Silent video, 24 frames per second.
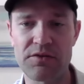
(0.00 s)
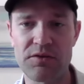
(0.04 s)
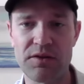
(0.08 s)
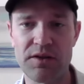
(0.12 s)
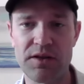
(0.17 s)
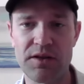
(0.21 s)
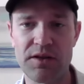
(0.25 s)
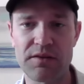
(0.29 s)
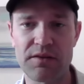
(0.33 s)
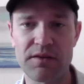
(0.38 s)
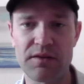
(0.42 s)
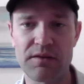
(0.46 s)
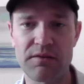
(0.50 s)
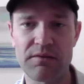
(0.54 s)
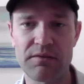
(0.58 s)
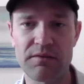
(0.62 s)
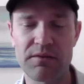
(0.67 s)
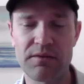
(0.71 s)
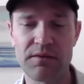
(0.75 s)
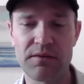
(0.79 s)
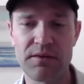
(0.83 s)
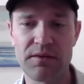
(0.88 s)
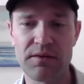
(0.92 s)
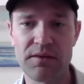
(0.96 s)
of get the
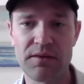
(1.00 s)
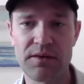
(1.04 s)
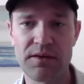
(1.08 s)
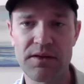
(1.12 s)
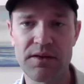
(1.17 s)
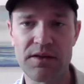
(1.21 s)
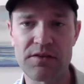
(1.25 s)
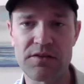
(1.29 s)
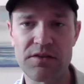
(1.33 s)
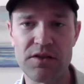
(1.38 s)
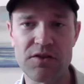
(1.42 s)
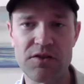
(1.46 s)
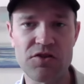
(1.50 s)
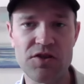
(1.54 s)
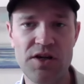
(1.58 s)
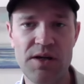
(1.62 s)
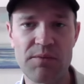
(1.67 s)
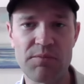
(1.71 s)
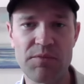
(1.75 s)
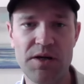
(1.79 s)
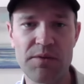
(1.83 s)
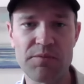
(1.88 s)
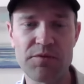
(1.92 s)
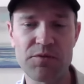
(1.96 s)
get us
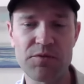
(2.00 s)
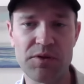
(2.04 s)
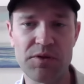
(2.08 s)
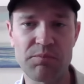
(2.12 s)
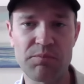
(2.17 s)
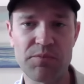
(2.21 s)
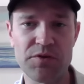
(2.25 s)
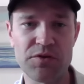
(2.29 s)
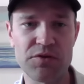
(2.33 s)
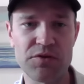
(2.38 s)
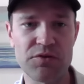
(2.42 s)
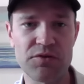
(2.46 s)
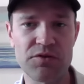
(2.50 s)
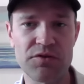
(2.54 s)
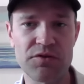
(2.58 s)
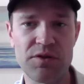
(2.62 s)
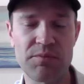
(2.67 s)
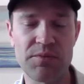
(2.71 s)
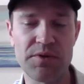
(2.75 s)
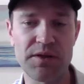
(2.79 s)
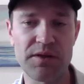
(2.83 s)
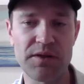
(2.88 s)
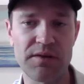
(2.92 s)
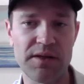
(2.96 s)
unjammed up so we could pursue
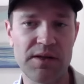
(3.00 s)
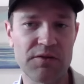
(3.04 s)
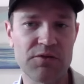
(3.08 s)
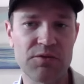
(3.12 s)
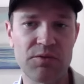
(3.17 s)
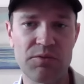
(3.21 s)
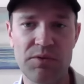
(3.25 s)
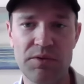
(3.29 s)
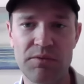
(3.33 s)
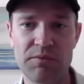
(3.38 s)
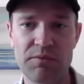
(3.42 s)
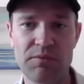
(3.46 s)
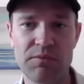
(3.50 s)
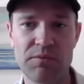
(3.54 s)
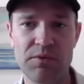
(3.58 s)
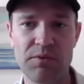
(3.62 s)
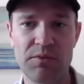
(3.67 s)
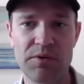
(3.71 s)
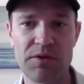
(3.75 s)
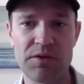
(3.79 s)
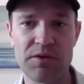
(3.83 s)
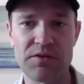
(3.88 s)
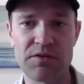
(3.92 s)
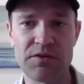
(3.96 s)
something. And that's where we where
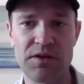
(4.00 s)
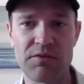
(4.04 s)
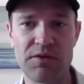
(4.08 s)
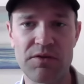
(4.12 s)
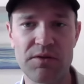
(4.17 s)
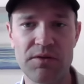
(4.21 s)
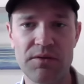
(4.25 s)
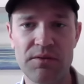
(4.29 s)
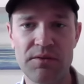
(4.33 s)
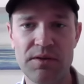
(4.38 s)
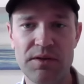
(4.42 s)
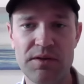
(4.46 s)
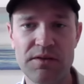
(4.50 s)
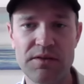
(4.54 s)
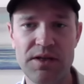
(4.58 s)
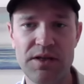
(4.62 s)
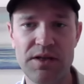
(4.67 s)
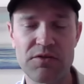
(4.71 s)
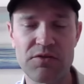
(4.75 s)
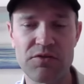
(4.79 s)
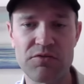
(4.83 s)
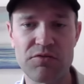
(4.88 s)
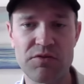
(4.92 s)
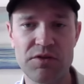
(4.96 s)
we discovered that
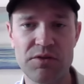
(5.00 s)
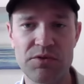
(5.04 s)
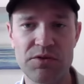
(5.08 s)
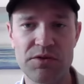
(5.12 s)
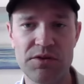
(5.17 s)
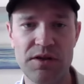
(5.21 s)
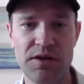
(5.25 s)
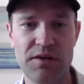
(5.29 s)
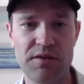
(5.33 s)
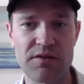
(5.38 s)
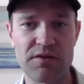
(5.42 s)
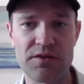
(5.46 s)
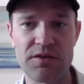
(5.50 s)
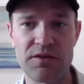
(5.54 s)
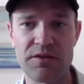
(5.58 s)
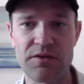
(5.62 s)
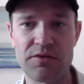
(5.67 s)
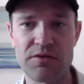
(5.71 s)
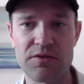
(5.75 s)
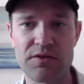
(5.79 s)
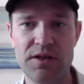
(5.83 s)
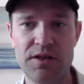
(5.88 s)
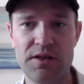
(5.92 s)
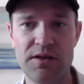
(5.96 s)
dentistry was kind of this
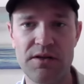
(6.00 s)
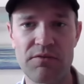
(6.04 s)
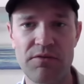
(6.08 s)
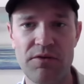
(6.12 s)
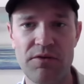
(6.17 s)
clear standout